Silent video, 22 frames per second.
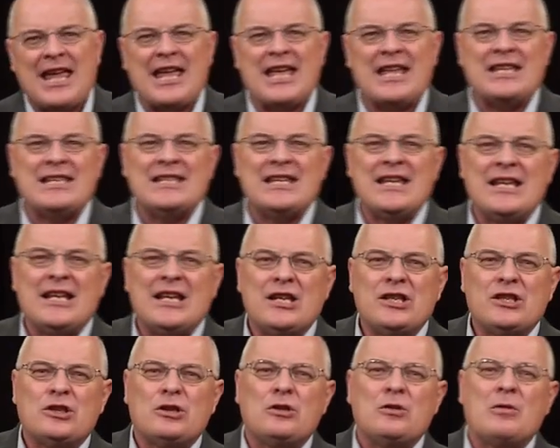It
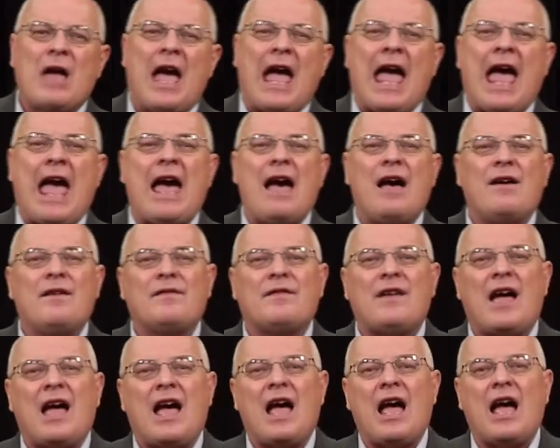needed to
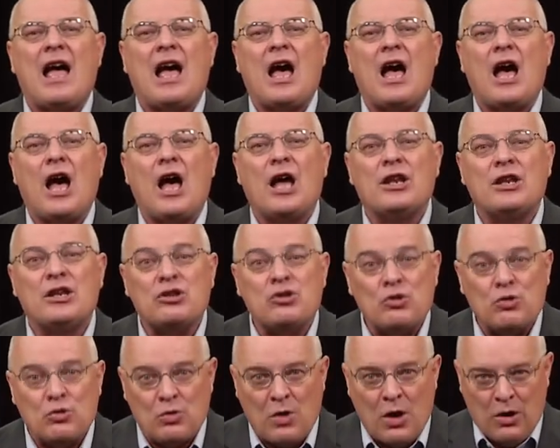have a
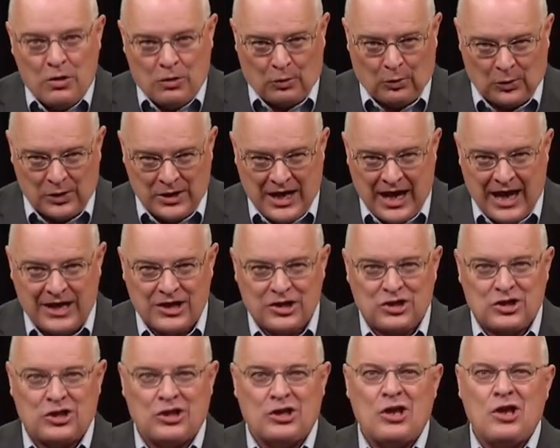new
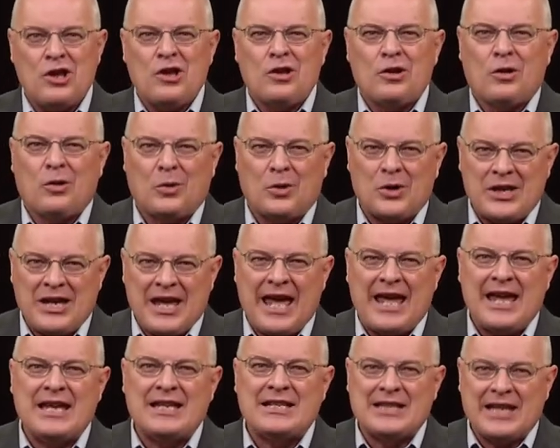creation.
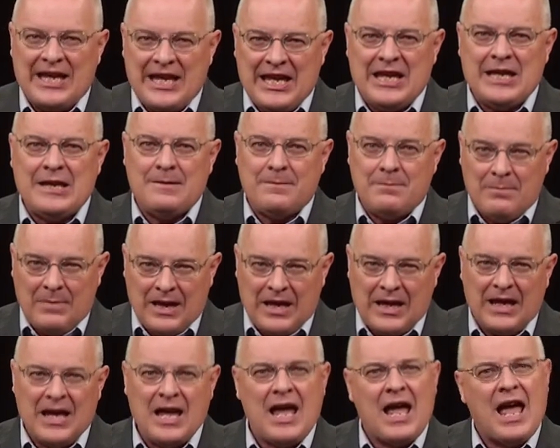Create in
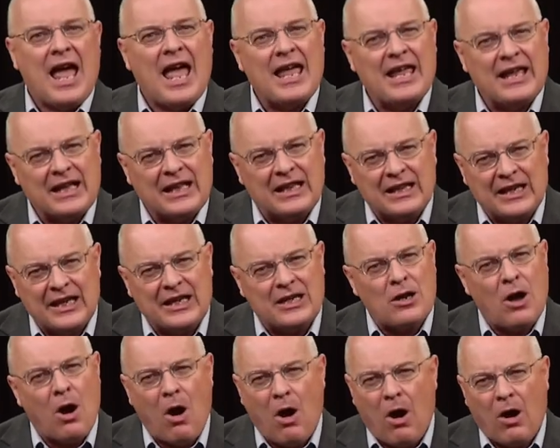me a
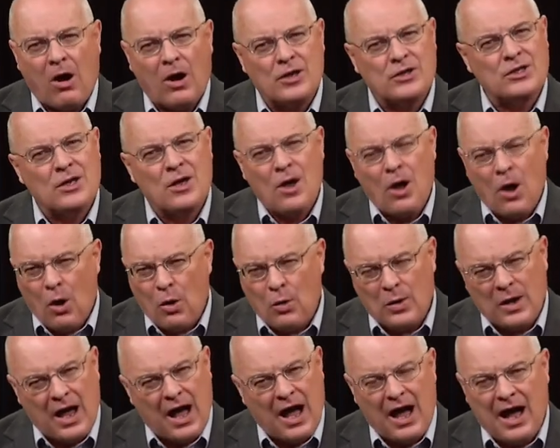clean heart,
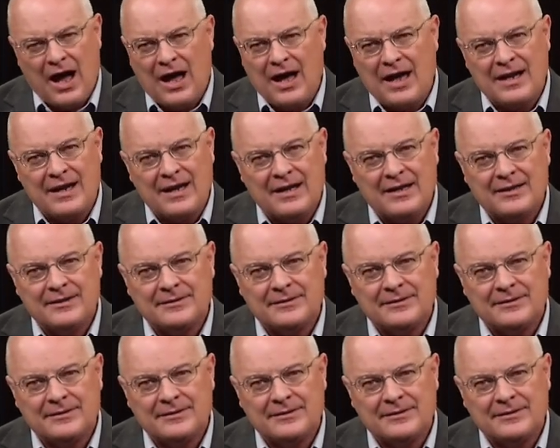O God